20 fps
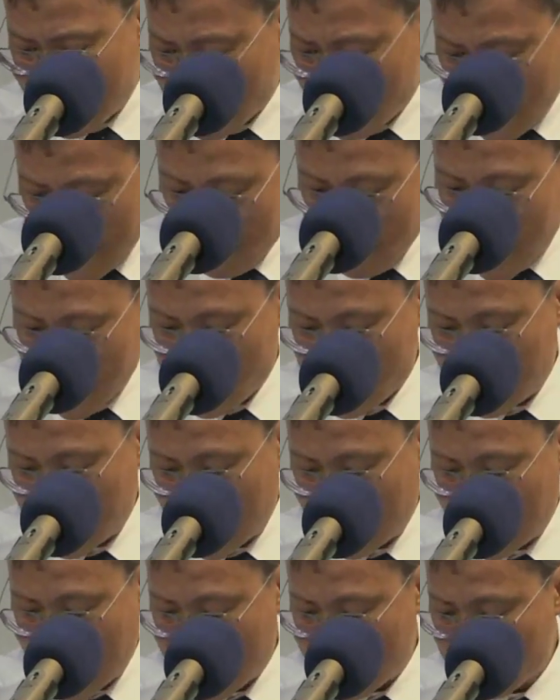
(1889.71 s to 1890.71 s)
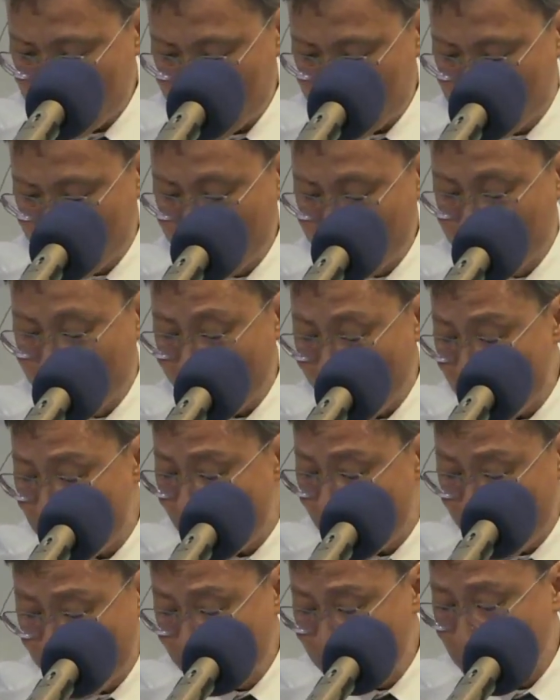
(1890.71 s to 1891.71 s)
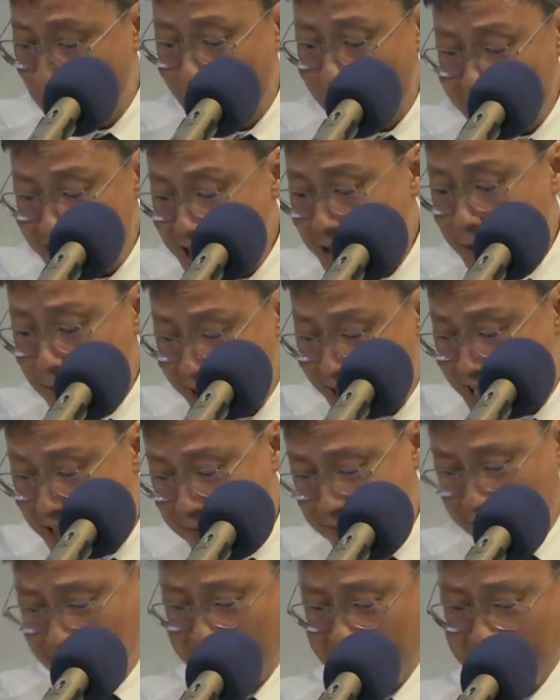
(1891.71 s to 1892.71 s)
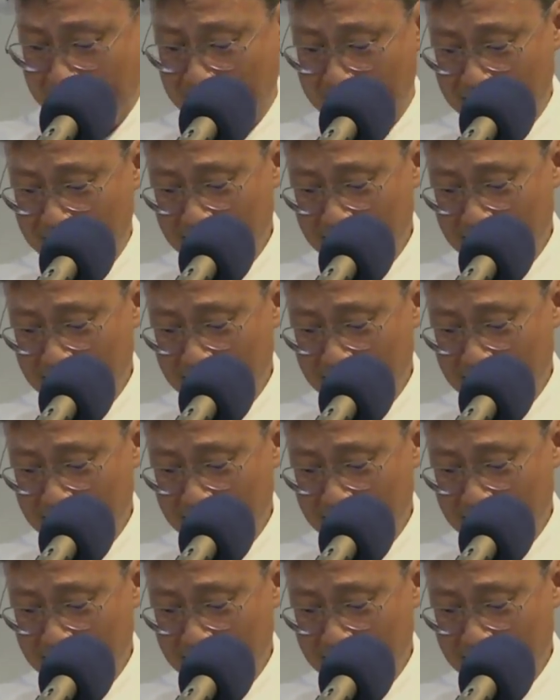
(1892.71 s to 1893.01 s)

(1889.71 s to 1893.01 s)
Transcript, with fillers: So I imagine that Lazarus will grow old quite gracefully.